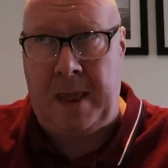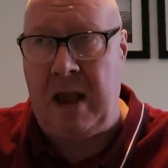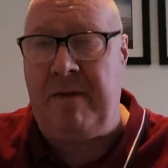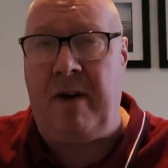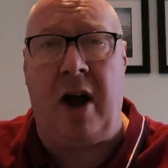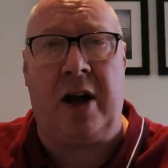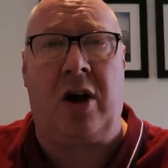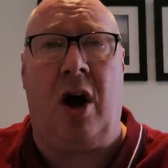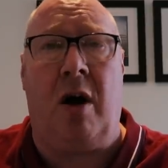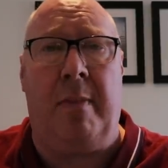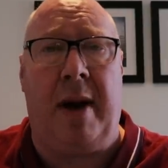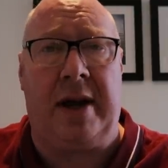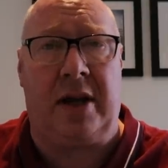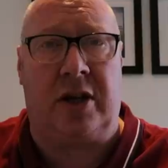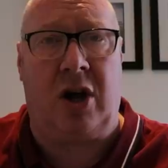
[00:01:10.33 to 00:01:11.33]
If I can't
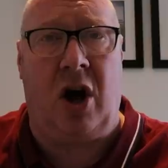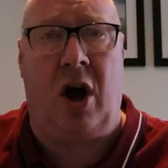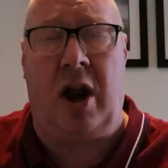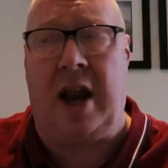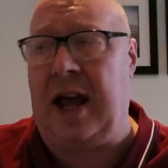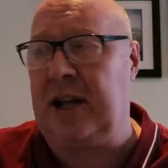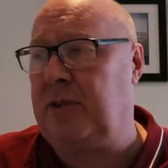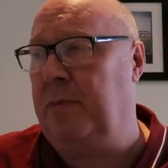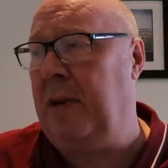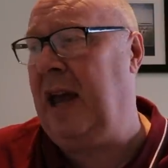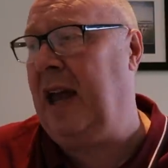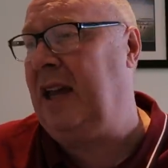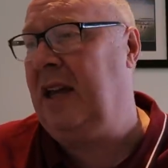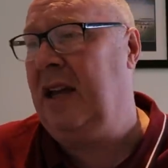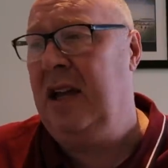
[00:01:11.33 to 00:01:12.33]
make a car last
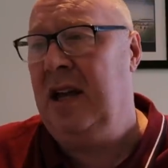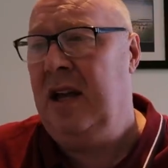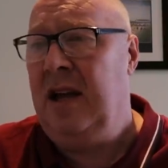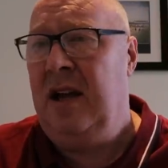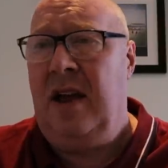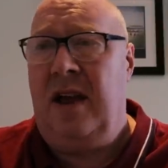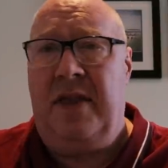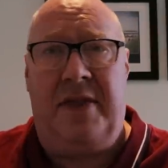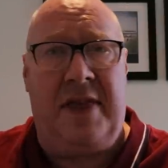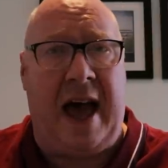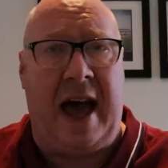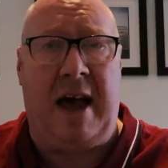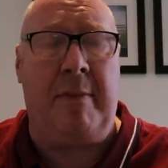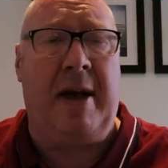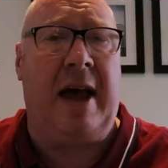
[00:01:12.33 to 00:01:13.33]
me
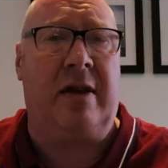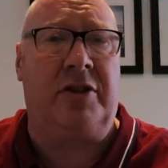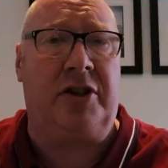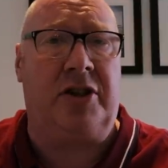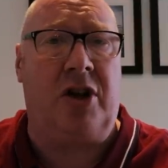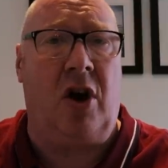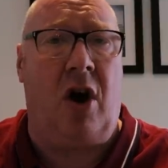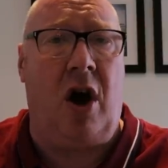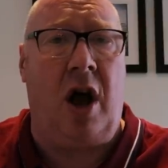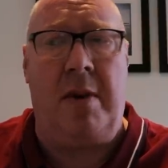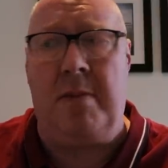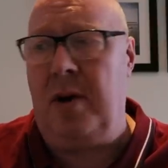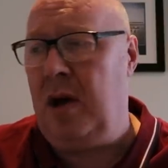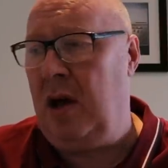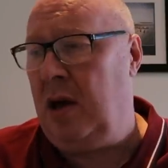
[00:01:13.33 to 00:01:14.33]
that amount of
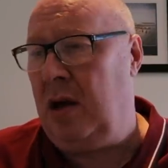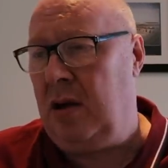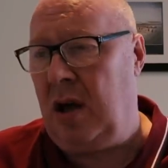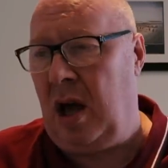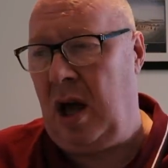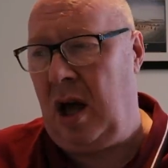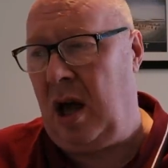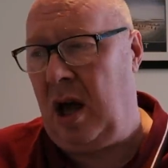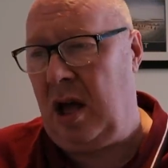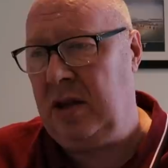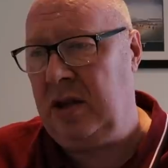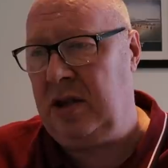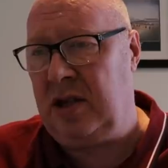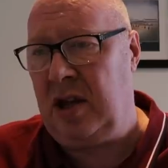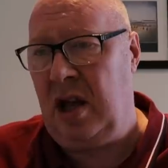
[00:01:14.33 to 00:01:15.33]
time
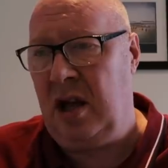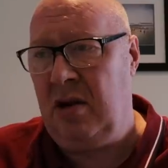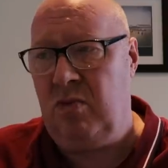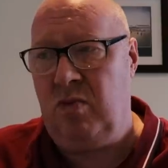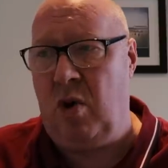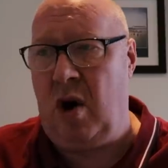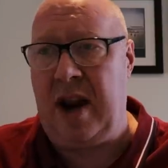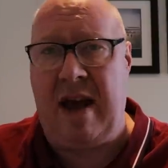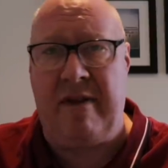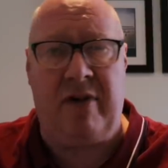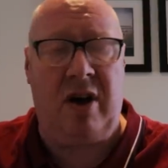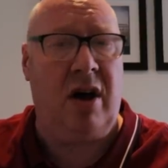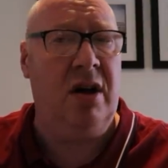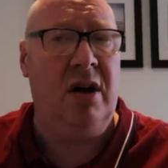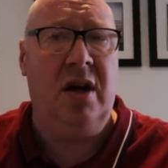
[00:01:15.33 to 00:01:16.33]
and
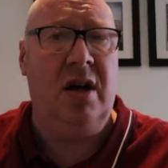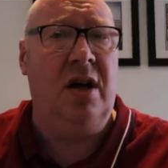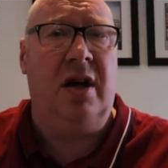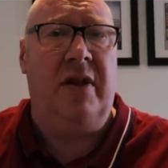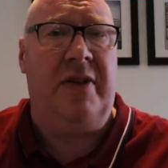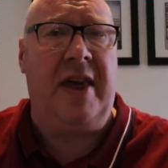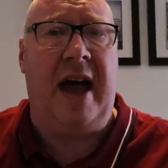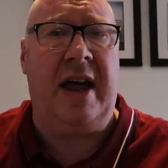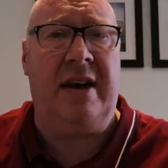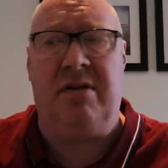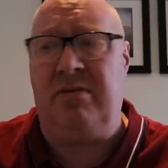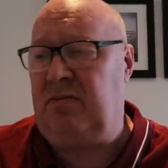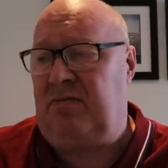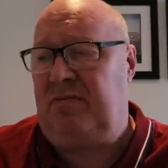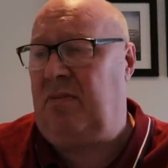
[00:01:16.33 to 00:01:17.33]
whatever,
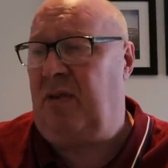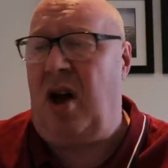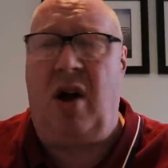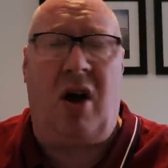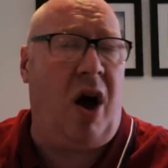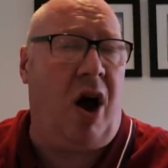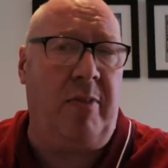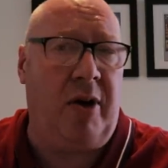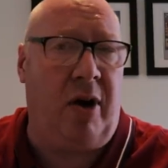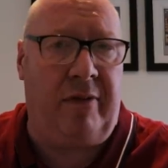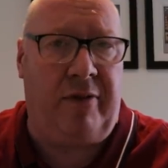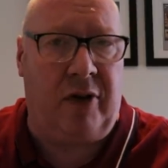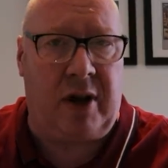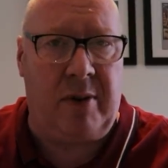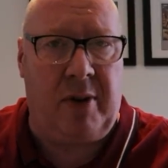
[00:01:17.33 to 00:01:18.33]
then I'm
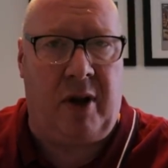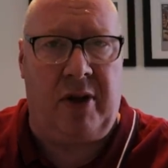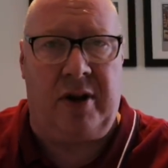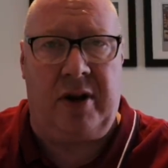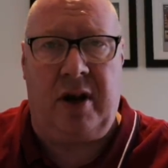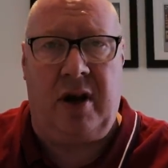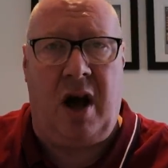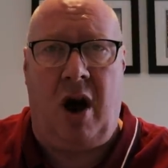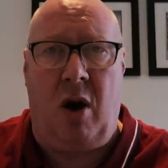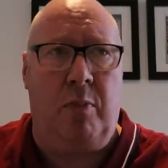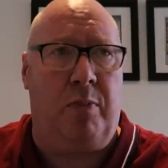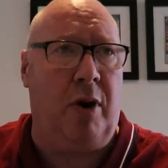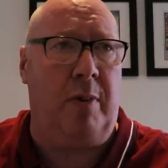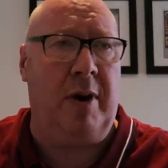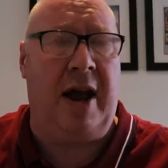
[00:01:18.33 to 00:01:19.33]
not fucking bothered. I'll
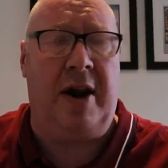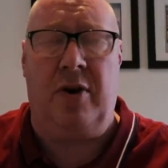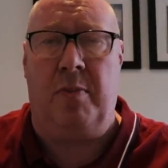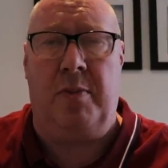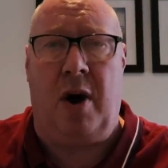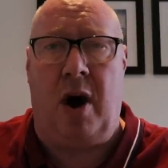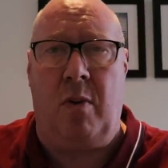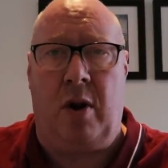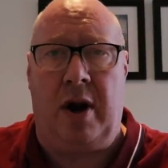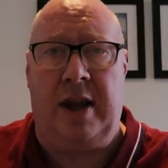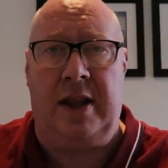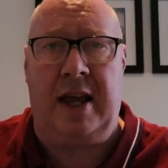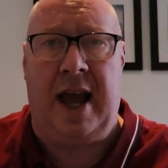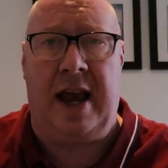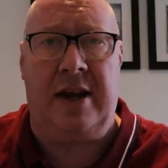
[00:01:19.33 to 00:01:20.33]
probably end up buying one
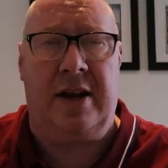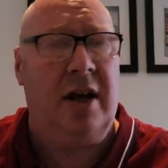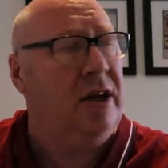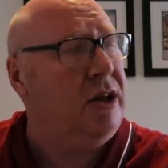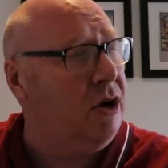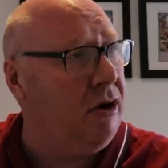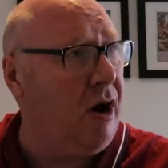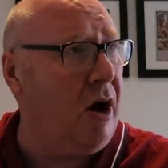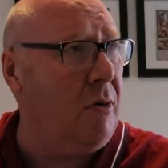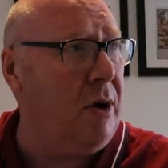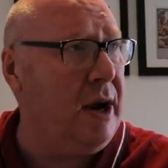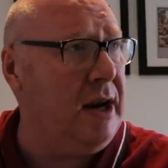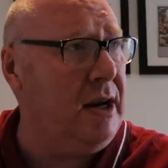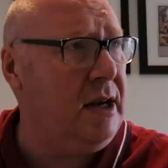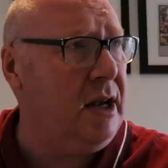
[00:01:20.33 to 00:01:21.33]
in the end. You're all right,
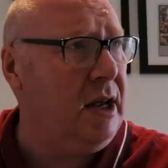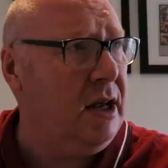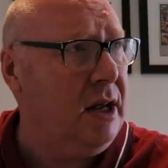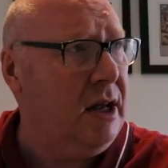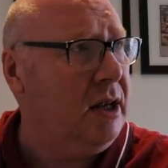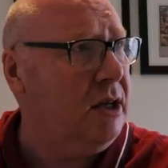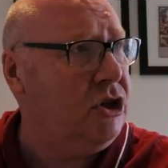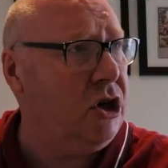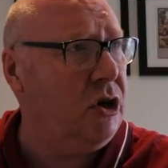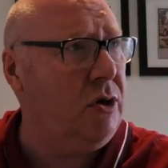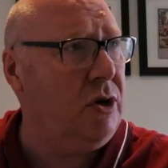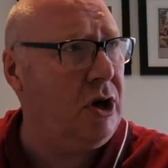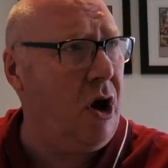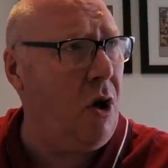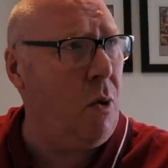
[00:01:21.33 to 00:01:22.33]
wind?
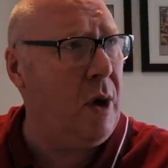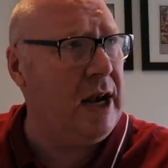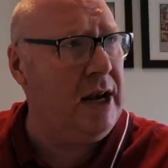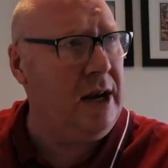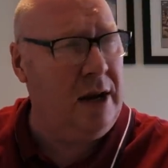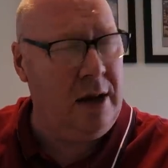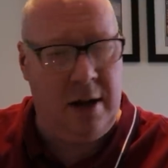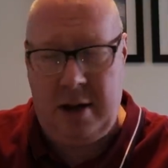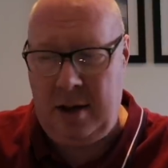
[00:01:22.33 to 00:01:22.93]
June, you got wind?